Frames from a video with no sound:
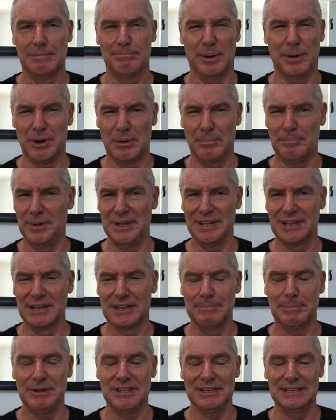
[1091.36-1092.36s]
But I'm being
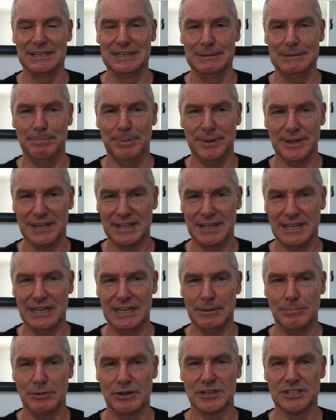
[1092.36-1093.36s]
a bit nitpicking
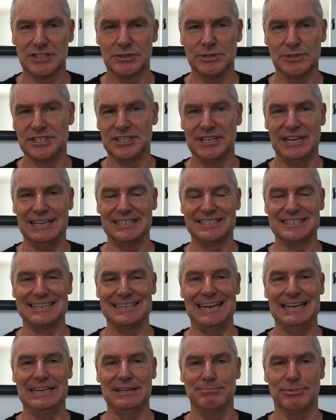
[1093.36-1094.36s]
here because it was an
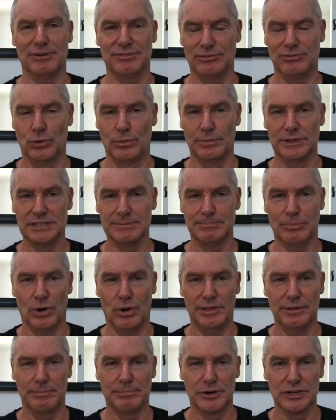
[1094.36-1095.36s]
outstanding performance
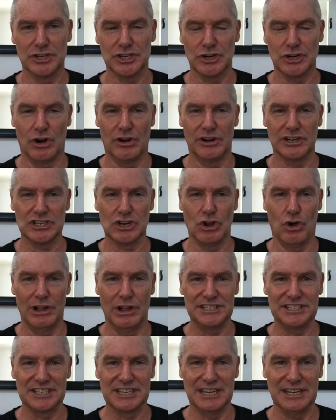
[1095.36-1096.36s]
by the British and Irish
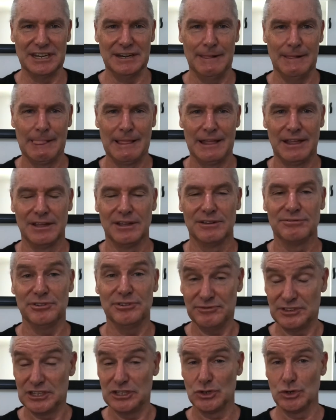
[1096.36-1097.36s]
Lions again.
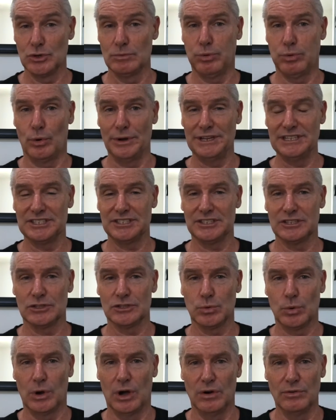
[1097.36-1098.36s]
52 points to
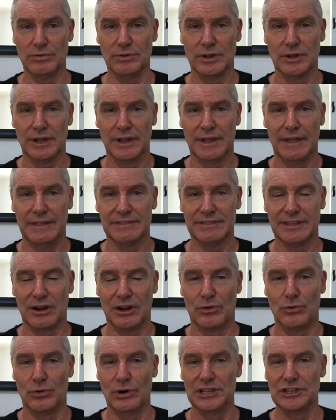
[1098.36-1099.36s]
12. They
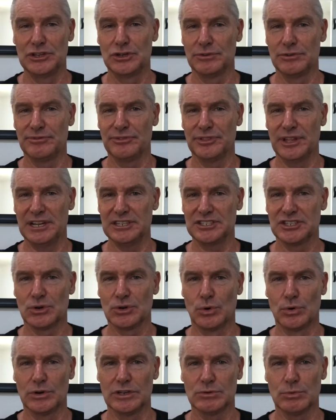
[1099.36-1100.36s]
were really good for that
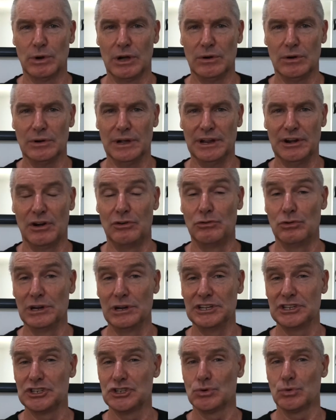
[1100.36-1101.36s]
score as well, and I
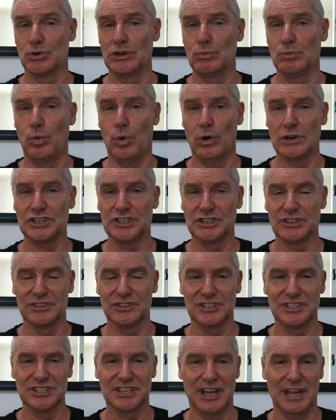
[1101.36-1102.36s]
really enjoyed watching
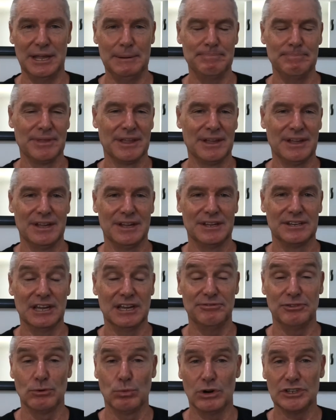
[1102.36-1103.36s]
this game.
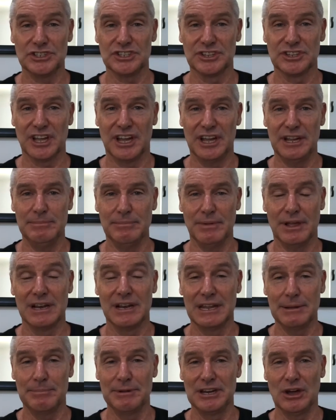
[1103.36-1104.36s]
Now, if you watched the game,
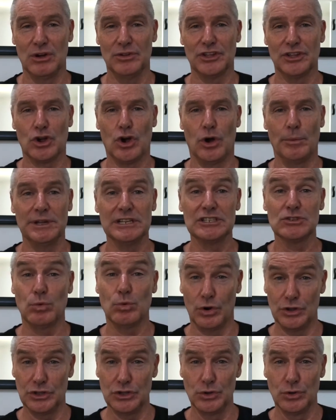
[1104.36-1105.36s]
let me know in the comments
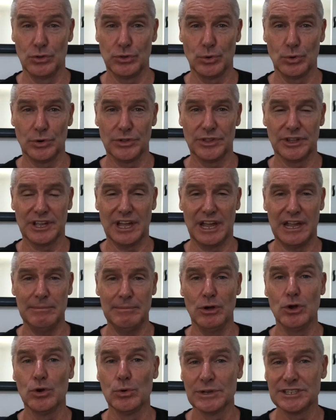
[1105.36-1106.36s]
what you thought of the
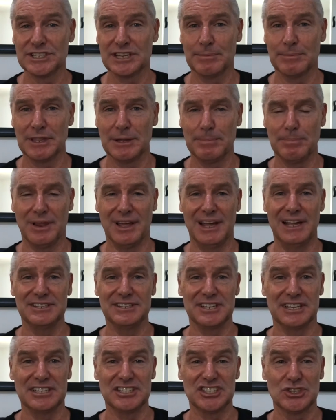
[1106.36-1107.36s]
game. Who were some of the
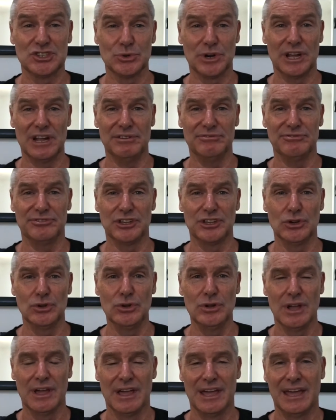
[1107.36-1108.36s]
players that stood out for
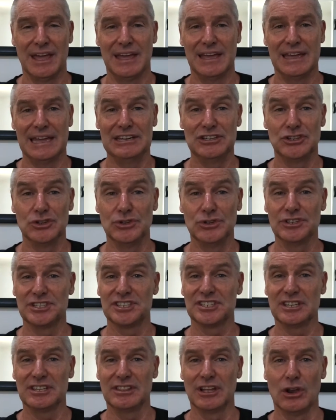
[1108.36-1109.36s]
you? And do you
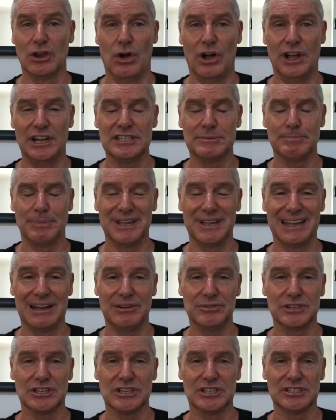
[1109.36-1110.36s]
see the Lions being
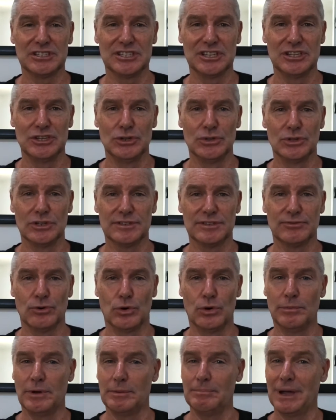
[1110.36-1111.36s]
able to continue this
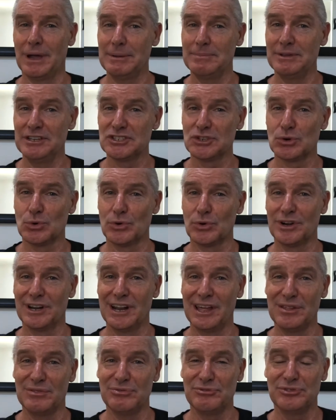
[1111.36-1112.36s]
form and maybe score
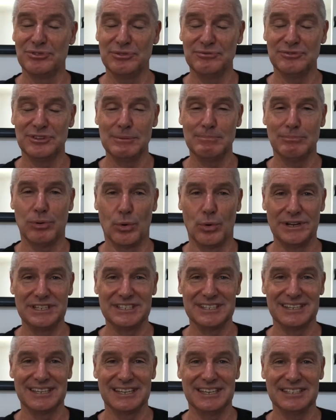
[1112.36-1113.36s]
another 50
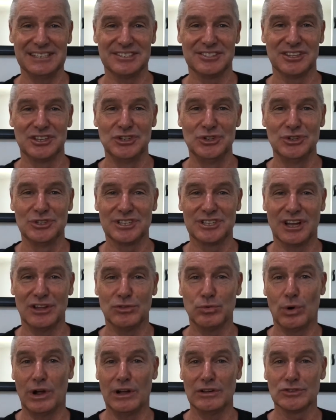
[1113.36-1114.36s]
points against the New
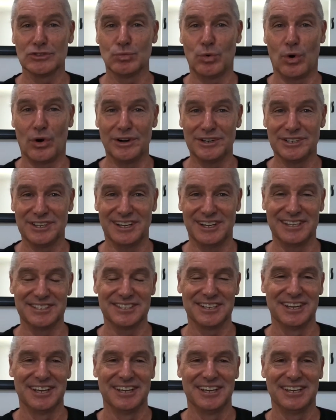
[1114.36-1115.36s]
South Wales
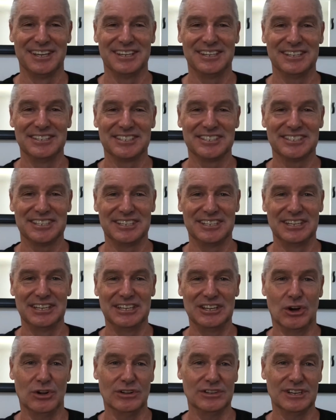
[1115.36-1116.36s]
Waratahs in
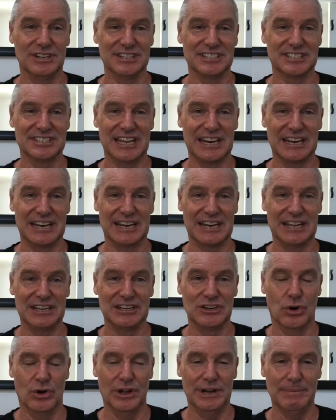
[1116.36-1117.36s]
Sydney on Saturday
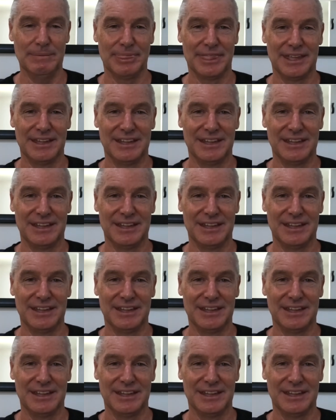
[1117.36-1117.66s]
night?